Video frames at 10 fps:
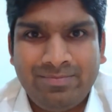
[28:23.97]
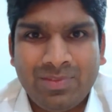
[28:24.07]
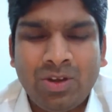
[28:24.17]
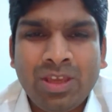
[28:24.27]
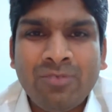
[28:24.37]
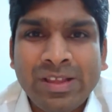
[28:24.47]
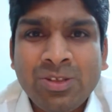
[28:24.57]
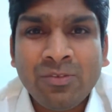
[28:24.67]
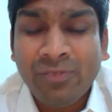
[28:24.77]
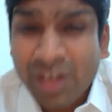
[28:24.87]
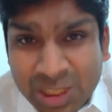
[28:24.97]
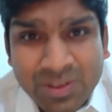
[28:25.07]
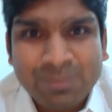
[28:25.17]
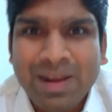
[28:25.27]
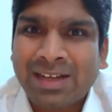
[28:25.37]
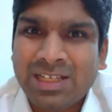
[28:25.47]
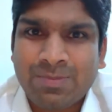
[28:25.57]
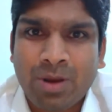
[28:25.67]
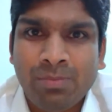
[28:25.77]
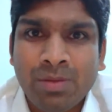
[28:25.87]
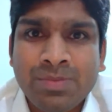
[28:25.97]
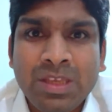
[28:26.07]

Okay, once you're finished with practice problems,